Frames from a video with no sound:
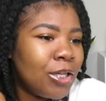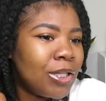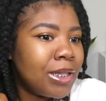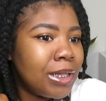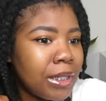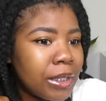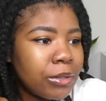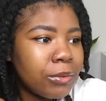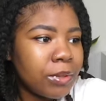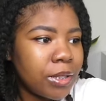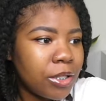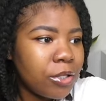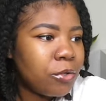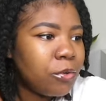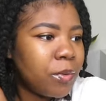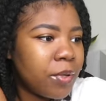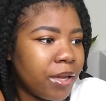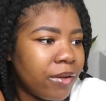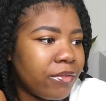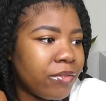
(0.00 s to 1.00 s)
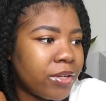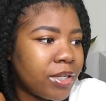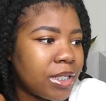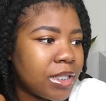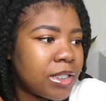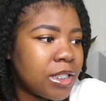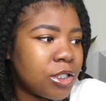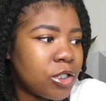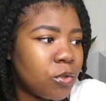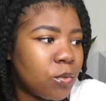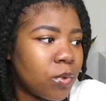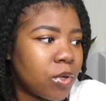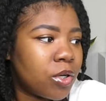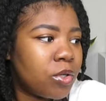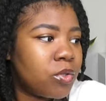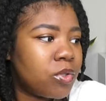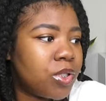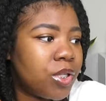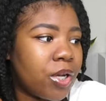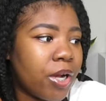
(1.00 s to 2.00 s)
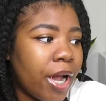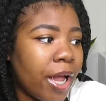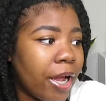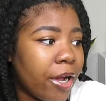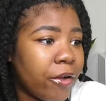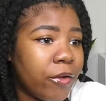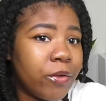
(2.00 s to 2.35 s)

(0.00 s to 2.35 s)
literally do whatever it is that you want to do to your hair.